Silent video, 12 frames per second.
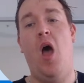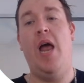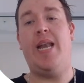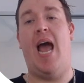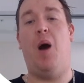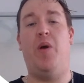
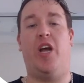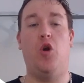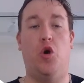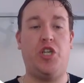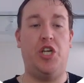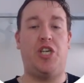Now, we can
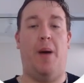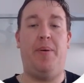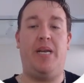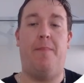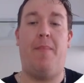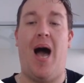also jump
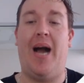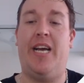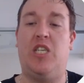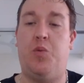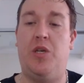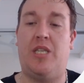into
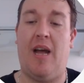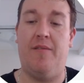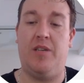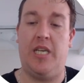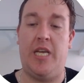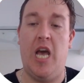markets, which
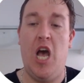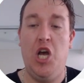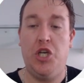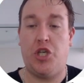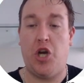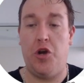Dudley
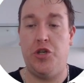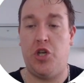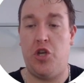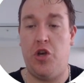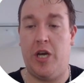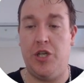shows you.
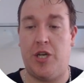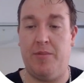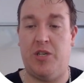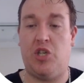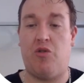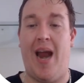You can jump
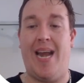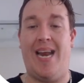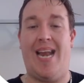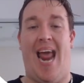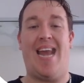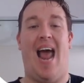straight in
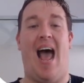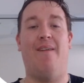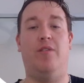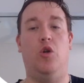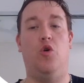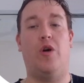and have a
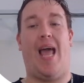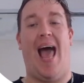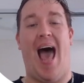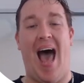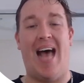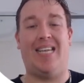look
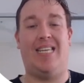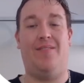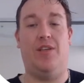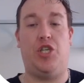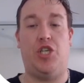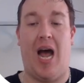at
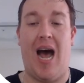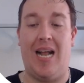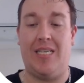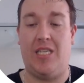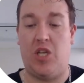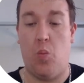the
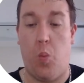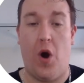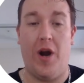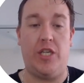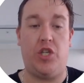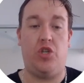charts to what
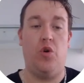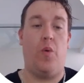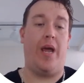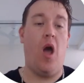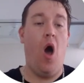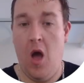it's
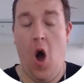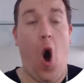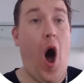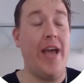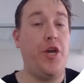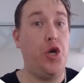doing.
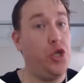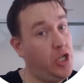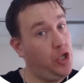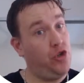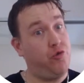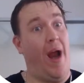I use
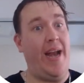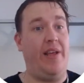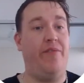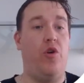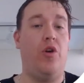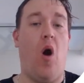
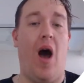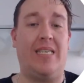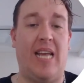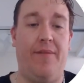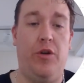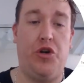TradingView, guys, to
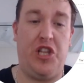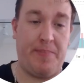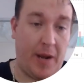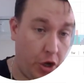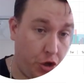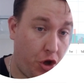have a look at this.
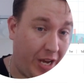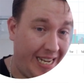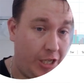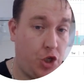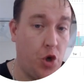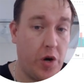But look, you
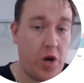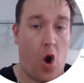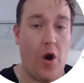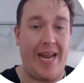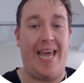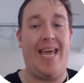can do it
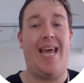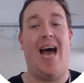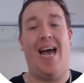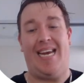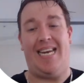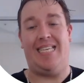on here.
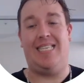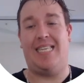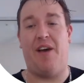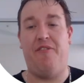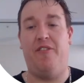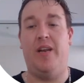It is
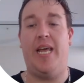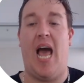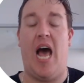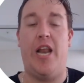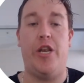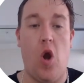definitely
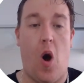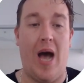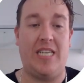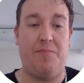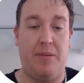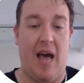a
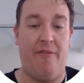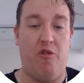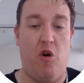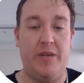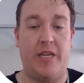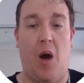nice
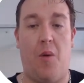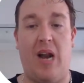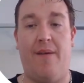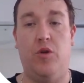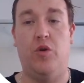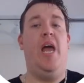platform to go and
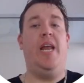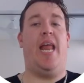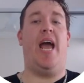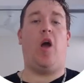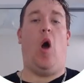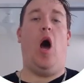have a look.
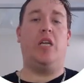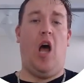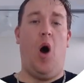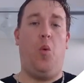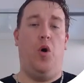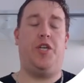Now, guys,
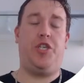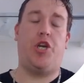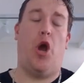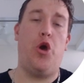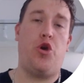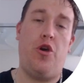I want to
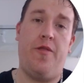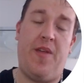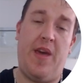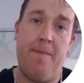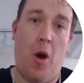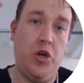show you
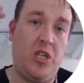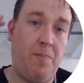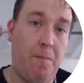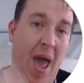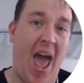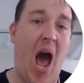the most
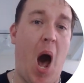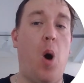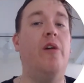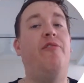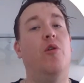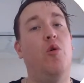
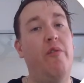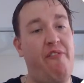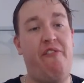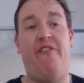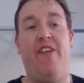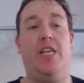powerful
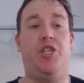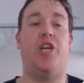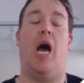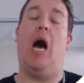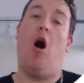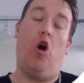feature
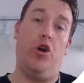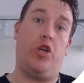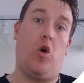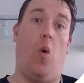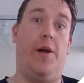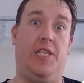on
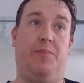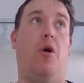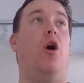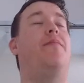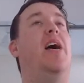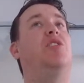
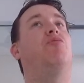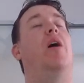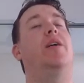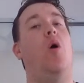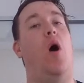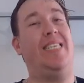Coinspot. That's
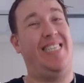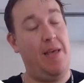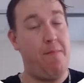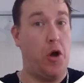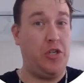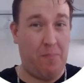right, guys. The
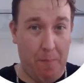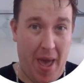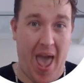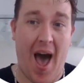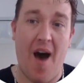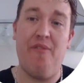most
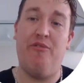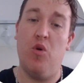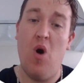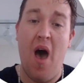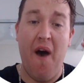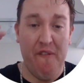
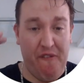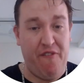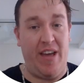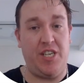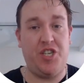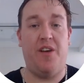powerful
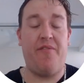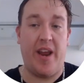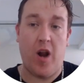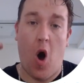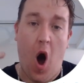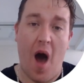feature
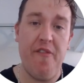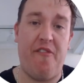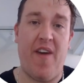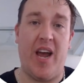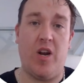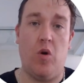that I've
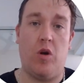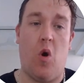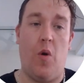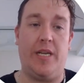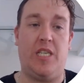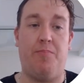found on
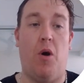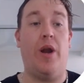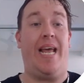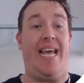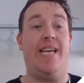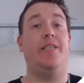
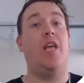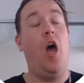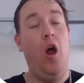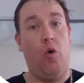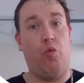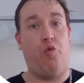Coinspot is
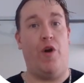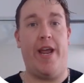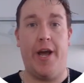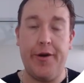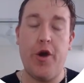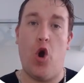
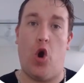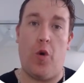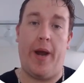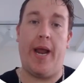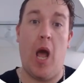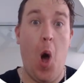
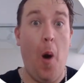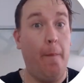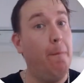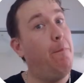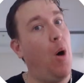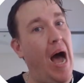reoccurring
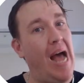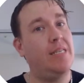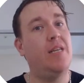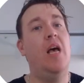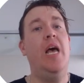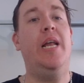buyers.
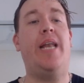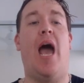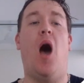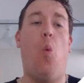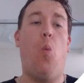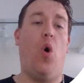
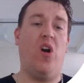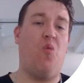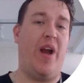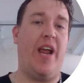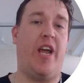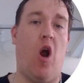Now, what are
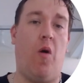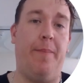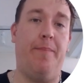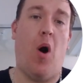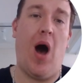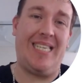reoccurring
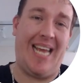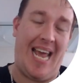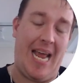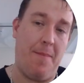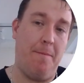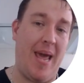buyers?
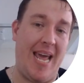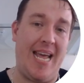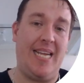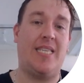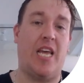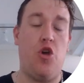It
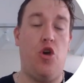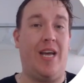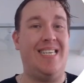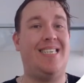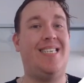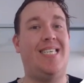means that you
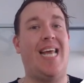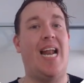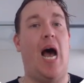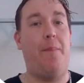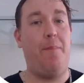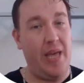can set
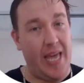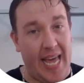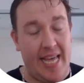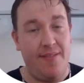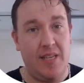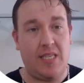up
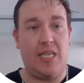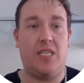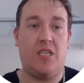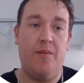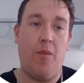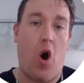in the
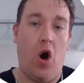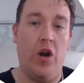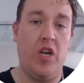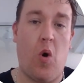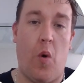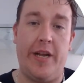system
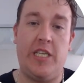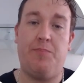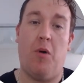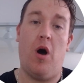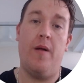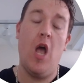on
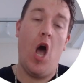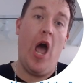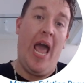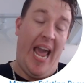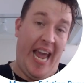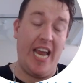Coinspot,
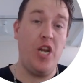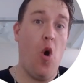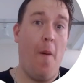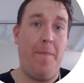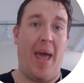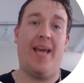in
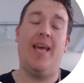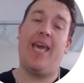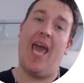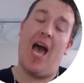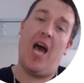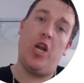your bank
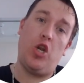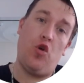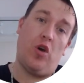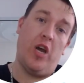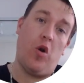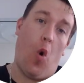account, you
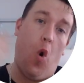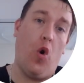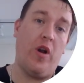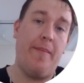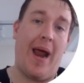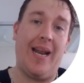can
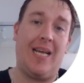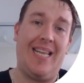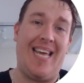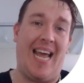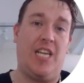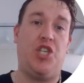
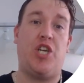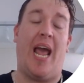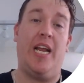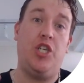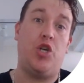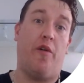automatically
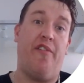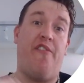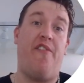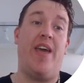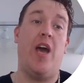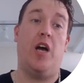exchange your
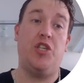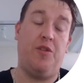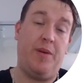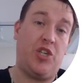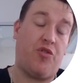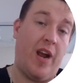fiat to
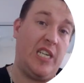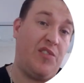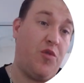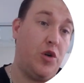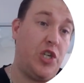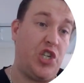be
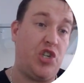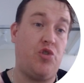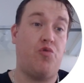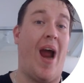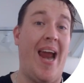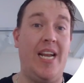transferred
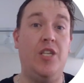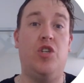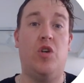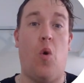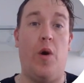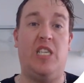straight into
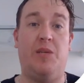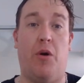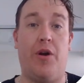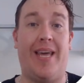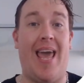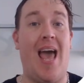Coinspot
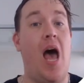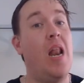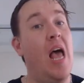account.